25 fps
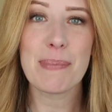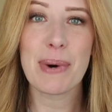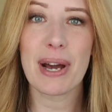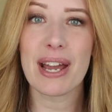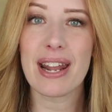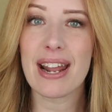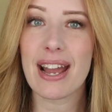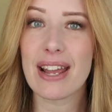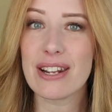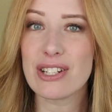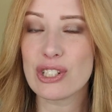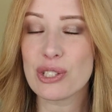
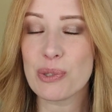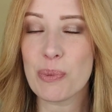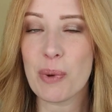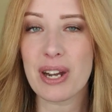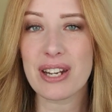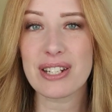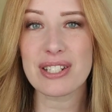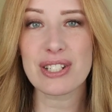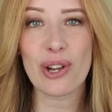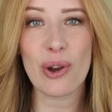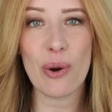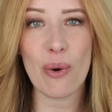but I just
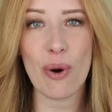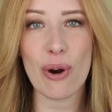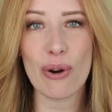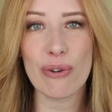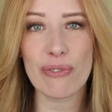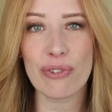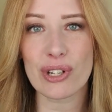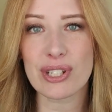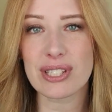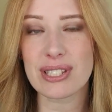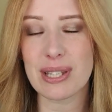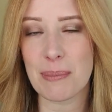wanted to go
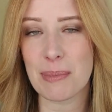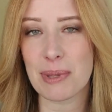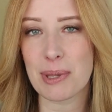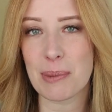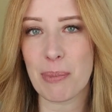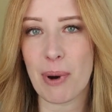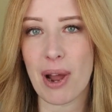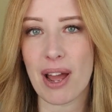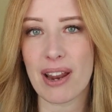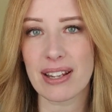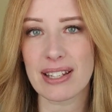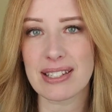over some of the
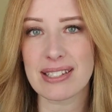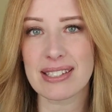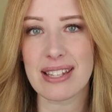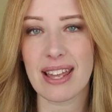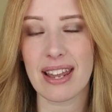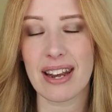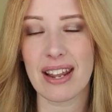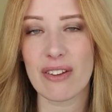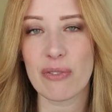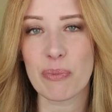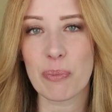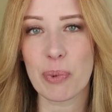products
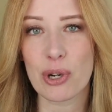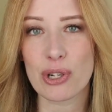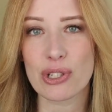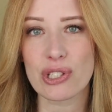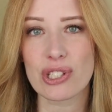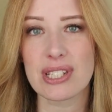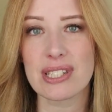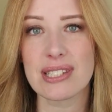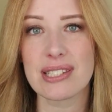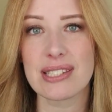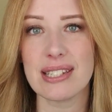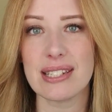that I've
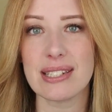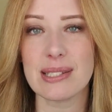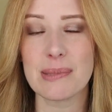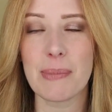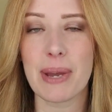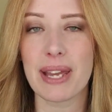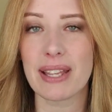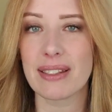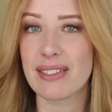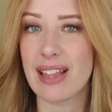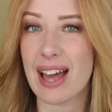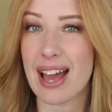purchased since
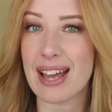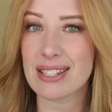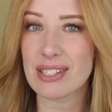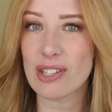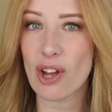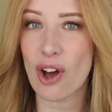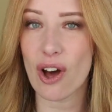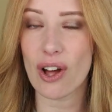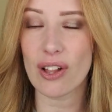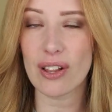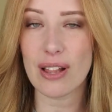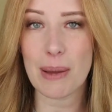my last
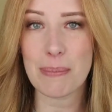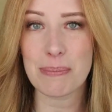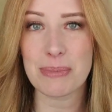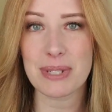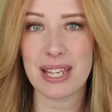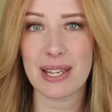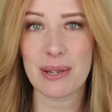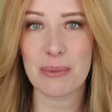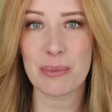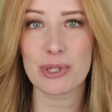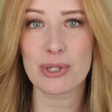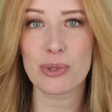haul
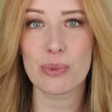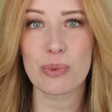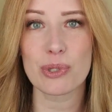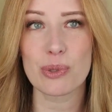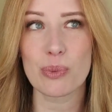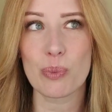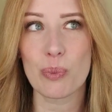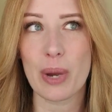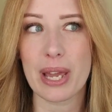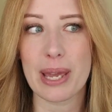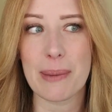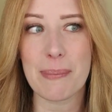update, which
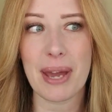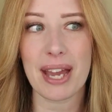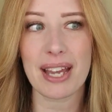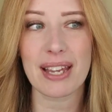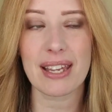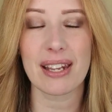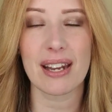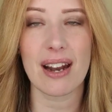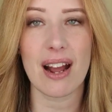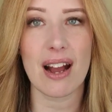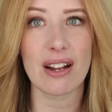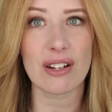was way
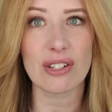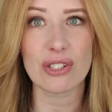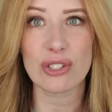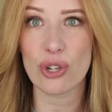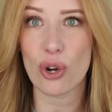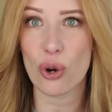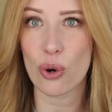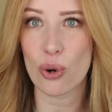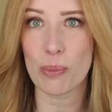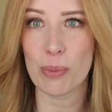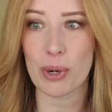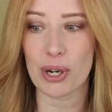back in
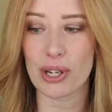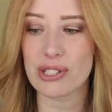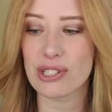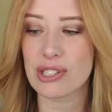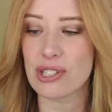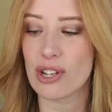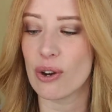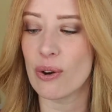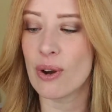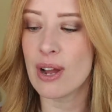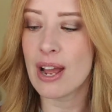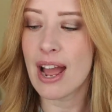October.
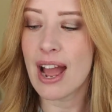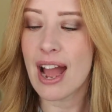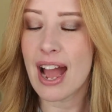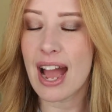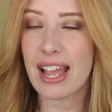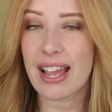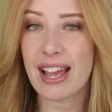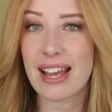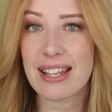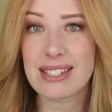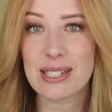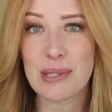So
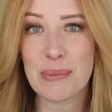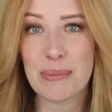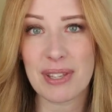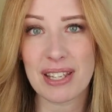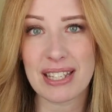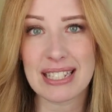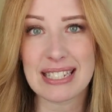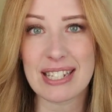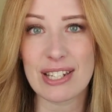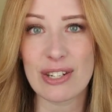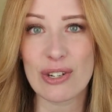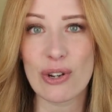I got some
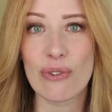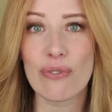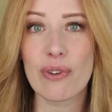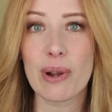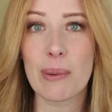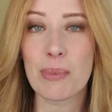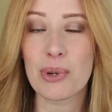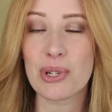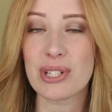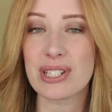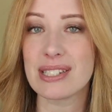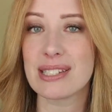things in
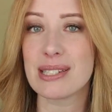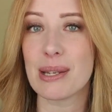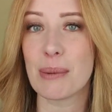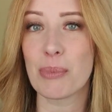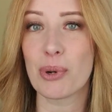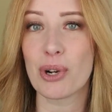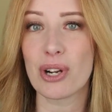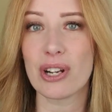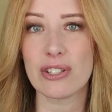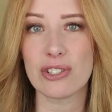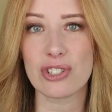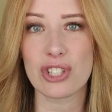November,
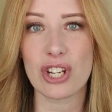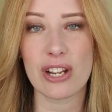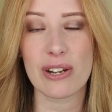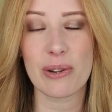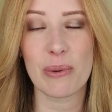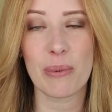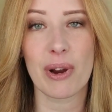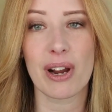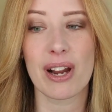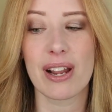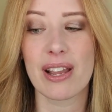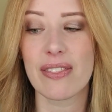December, and
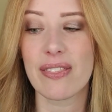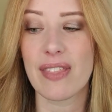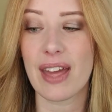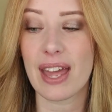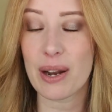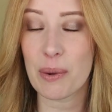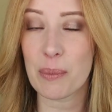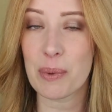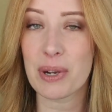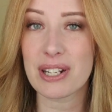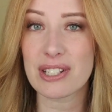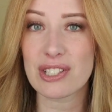January
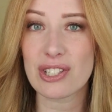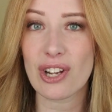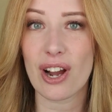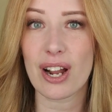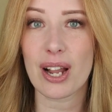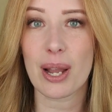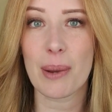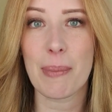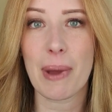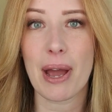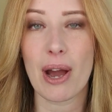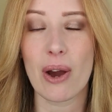that I want to
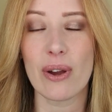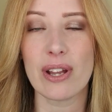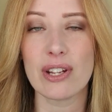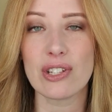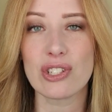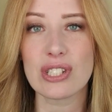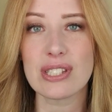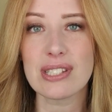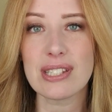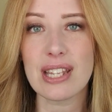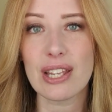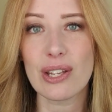talk about
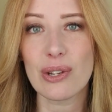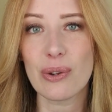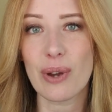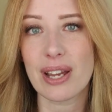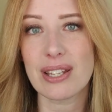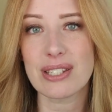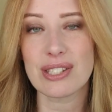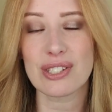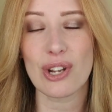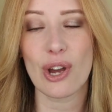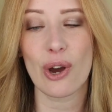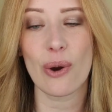and just let you
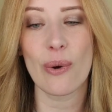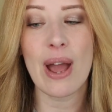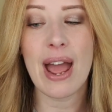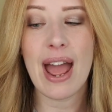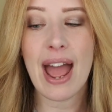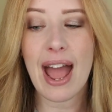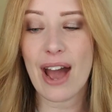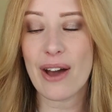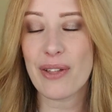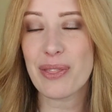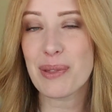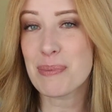guys know
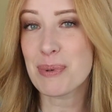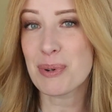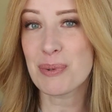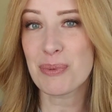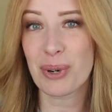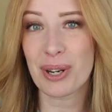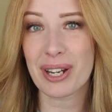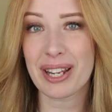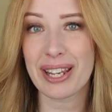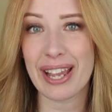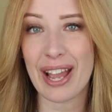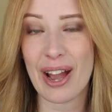how they've been
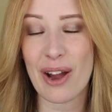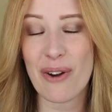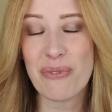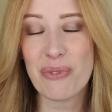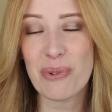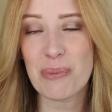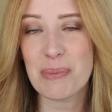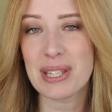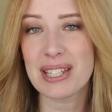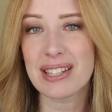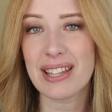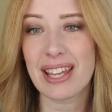working out
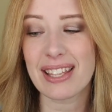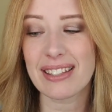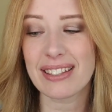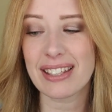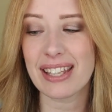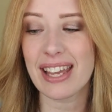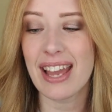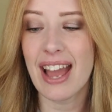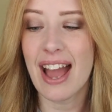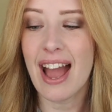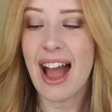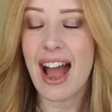for me
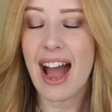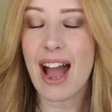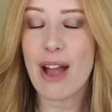lately.